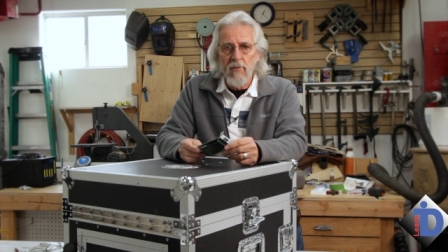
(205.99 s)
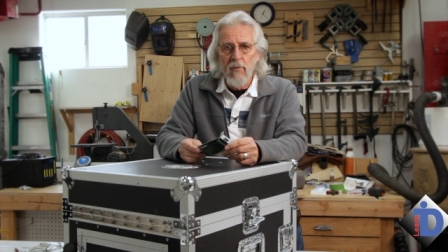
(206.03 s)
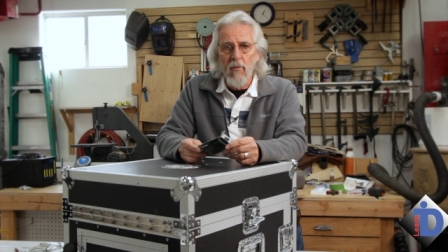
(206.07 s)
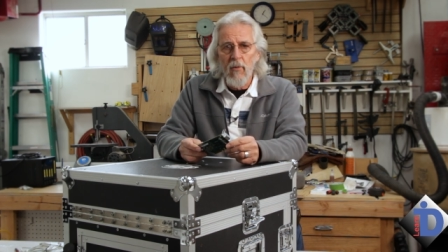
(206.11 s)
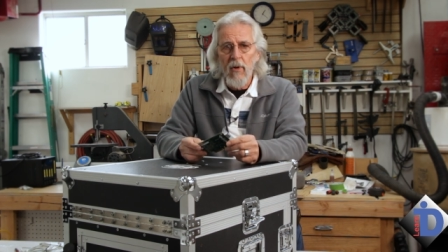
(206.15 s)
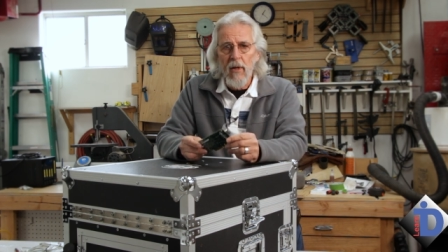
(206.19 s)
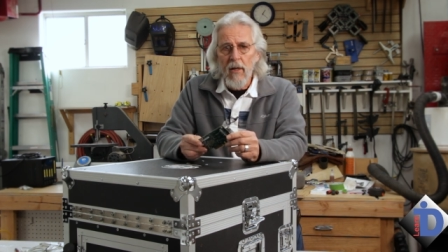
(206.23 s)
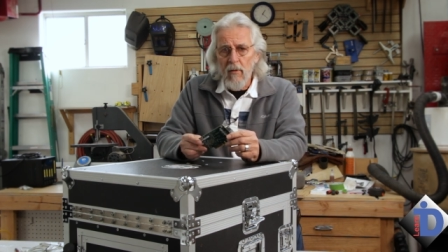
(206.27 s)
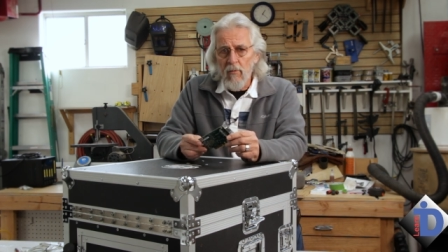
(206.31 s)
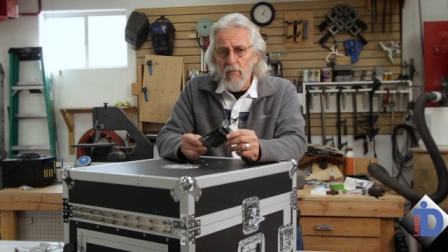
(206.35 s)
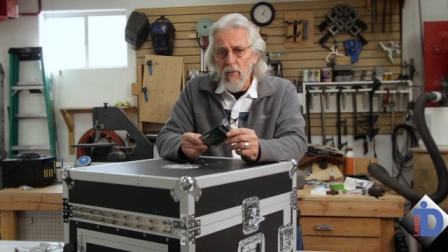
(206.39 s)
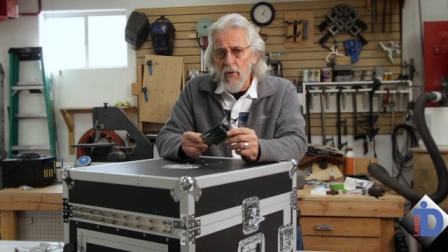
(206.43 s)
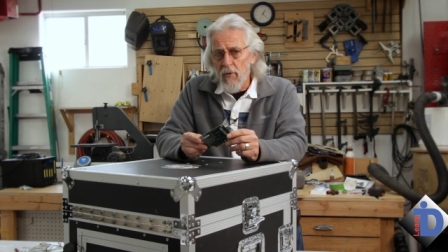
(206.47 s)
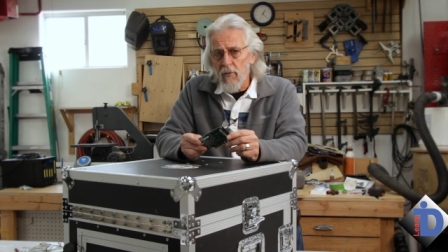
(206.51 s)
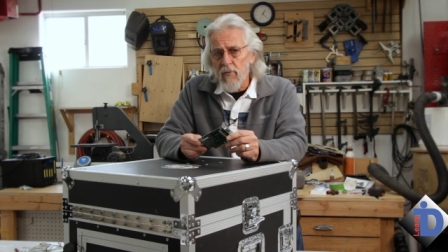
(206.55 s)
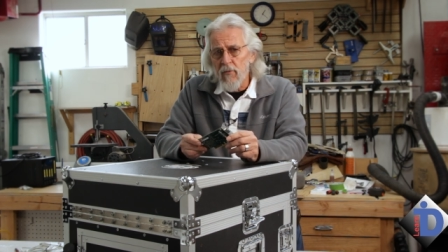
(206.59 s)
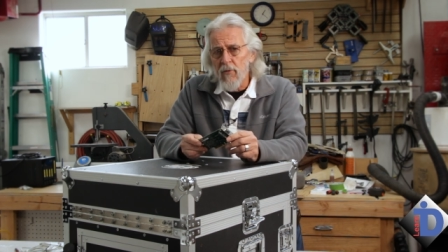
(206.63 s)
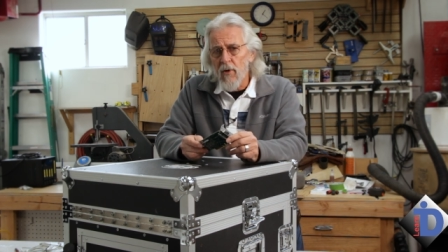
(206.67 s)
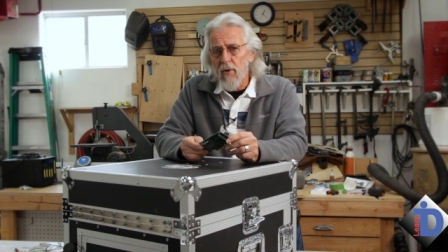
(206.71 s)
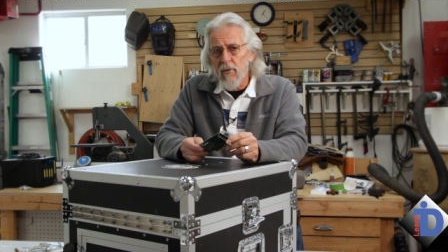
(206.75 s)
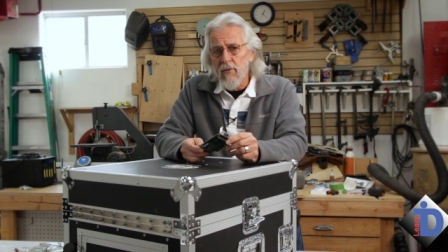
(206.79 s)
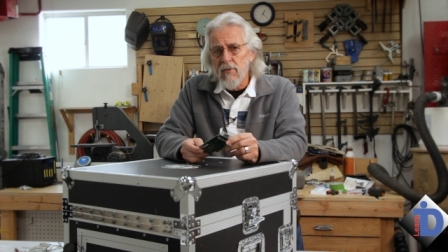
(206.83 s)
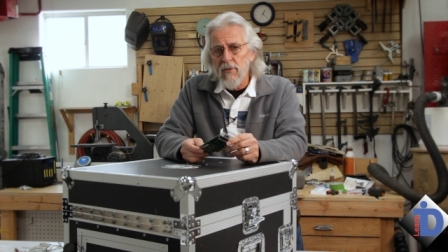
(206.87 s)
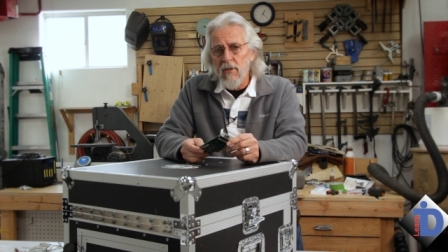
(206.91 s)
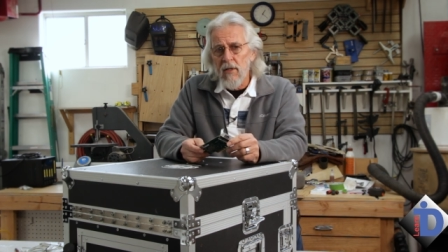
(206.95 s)
but we can move
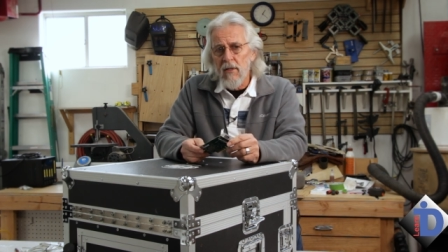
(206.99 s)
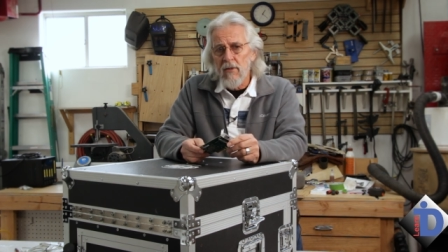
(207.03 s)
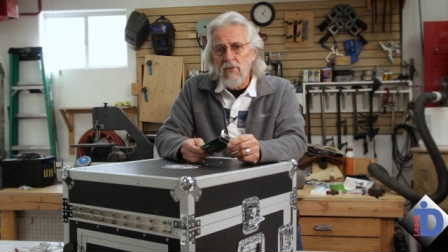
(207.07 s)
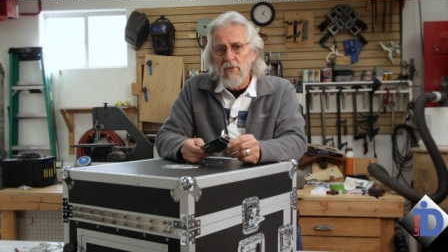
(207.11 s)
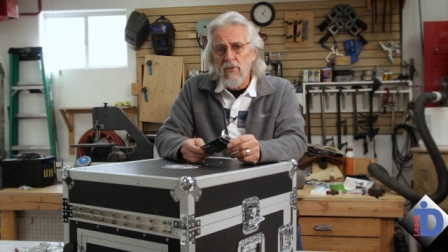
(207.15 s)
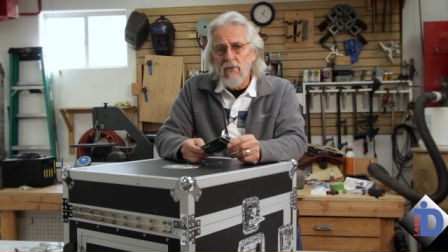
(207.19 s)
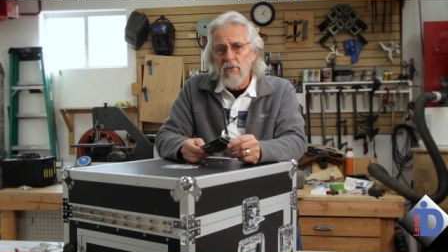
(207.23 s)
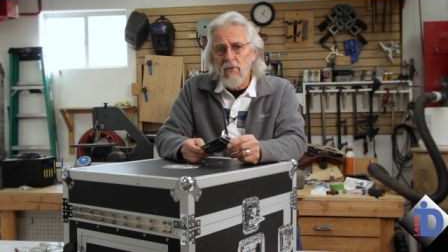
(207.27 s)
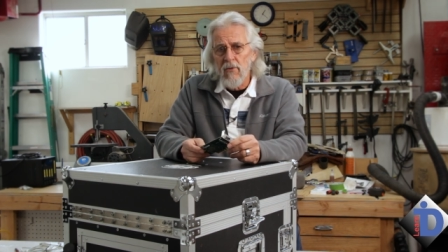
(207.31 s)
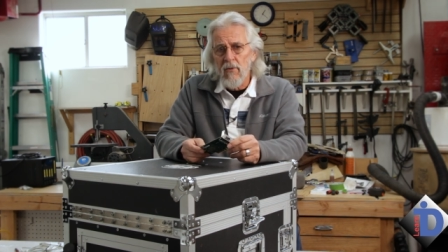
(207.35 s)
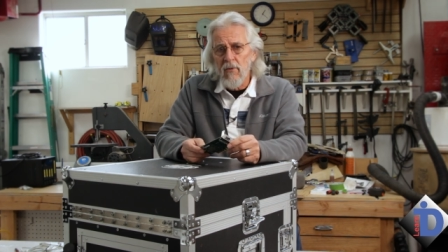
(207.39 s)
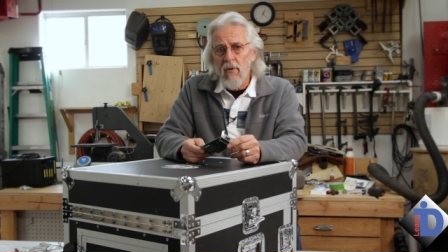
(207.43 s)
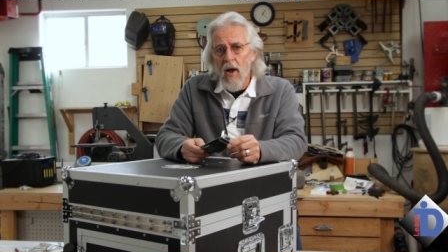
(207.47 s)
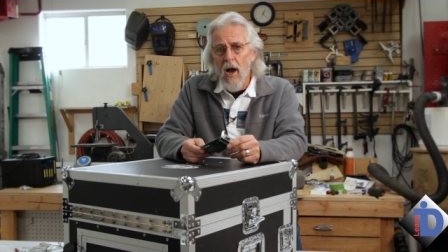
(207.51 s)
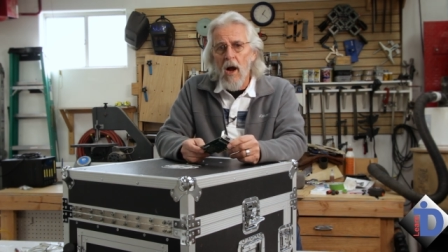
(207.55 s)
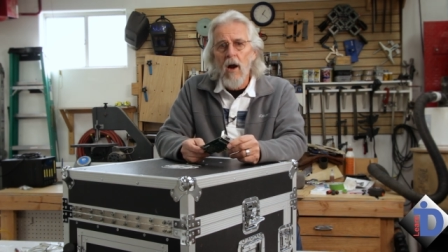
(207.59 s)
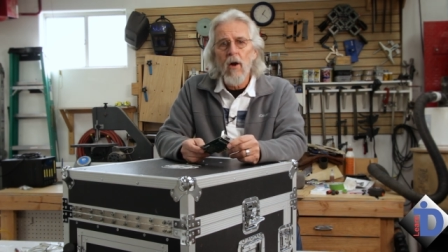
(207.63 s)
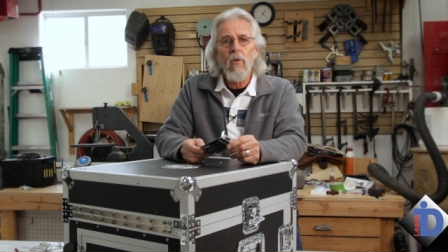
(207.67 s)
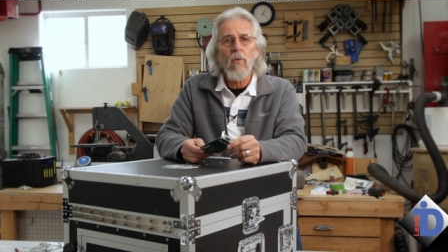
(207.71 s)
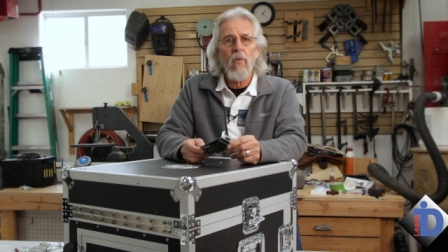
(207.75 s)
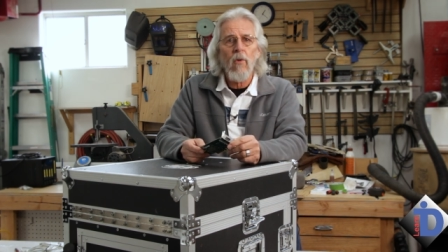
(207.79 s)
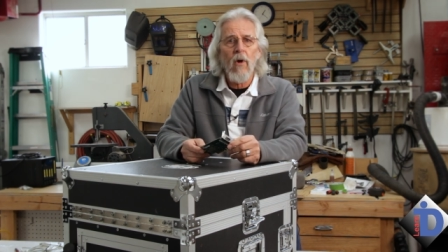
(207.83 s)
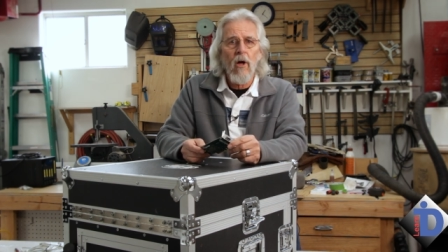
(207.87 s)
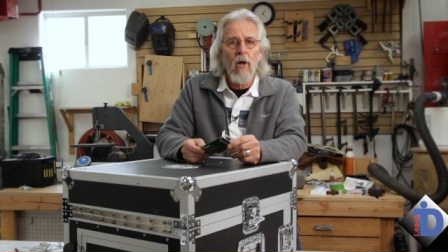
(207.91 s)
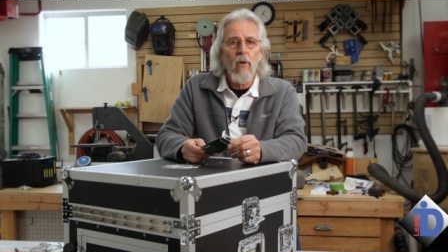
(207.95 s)
those into
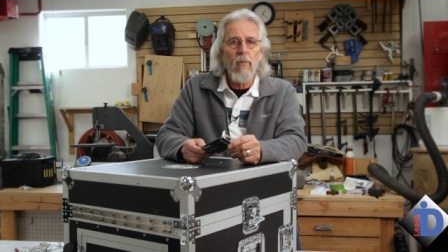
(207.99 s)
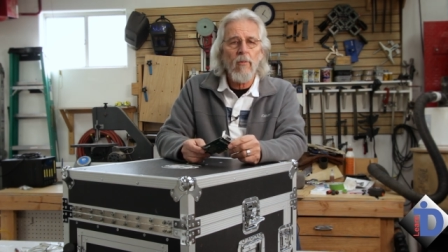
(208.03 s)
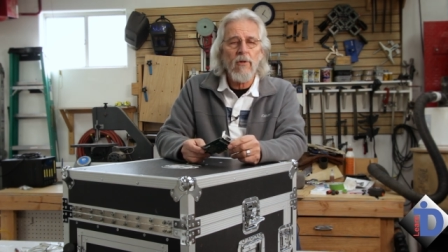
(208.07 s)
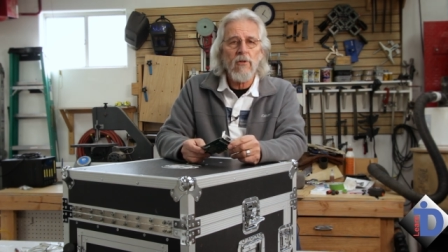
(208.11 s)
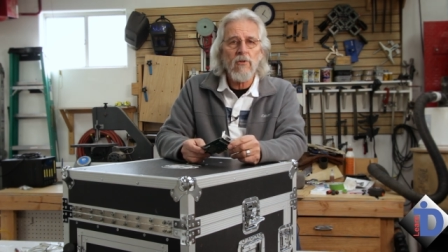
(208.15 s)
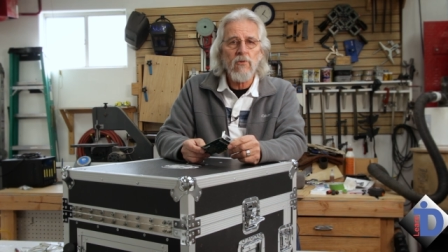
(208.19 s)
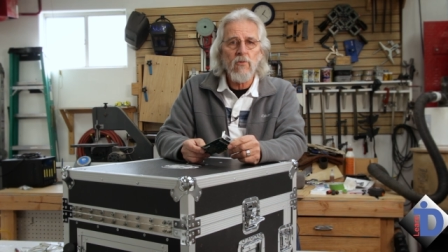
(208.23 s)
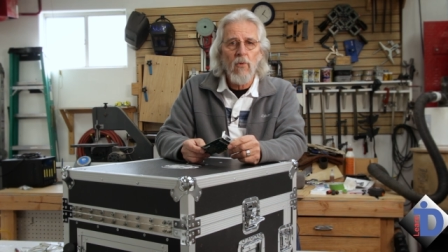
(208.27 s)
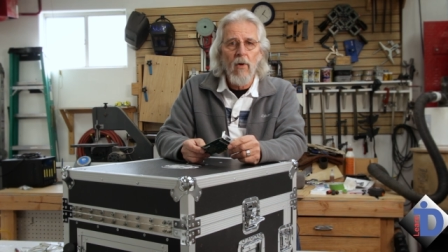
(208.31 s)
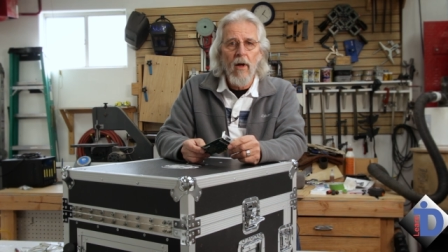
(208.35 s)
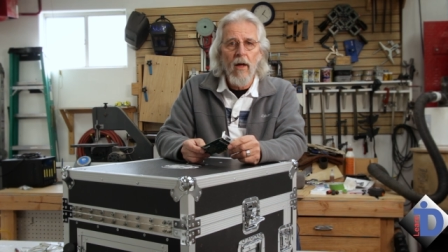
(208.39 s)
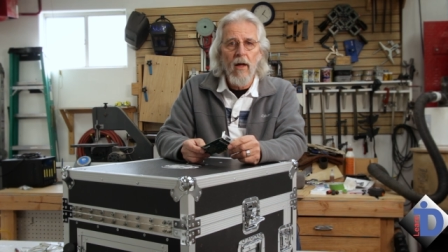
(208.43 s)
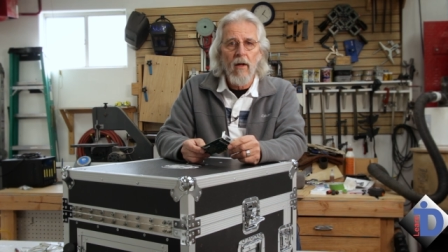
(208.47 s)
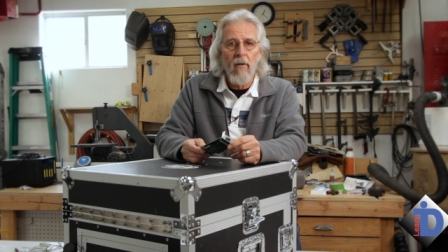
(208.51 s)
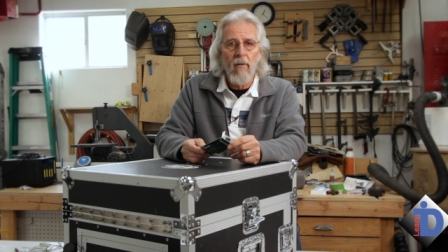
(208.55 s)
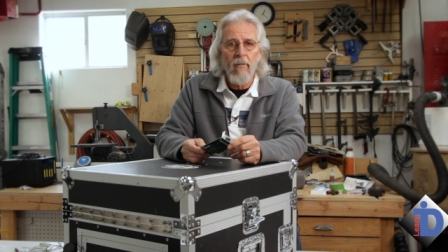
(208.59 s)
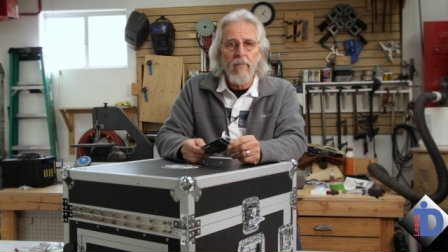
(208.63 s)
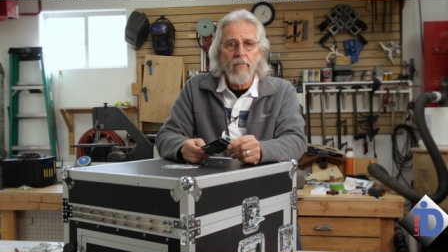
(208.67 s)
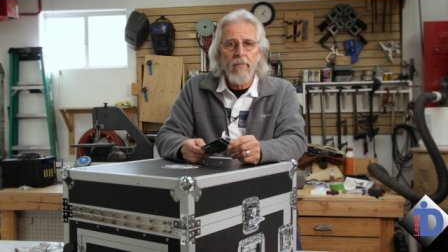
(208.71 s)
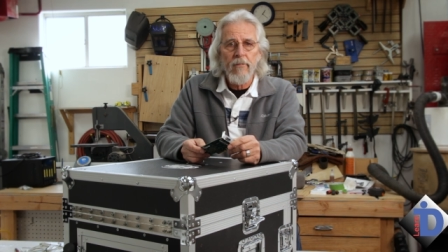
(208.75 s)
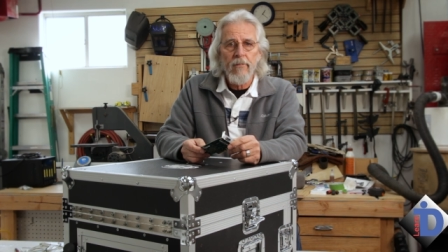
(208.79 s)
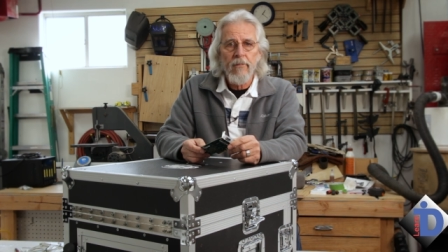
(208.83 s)
our realm as well.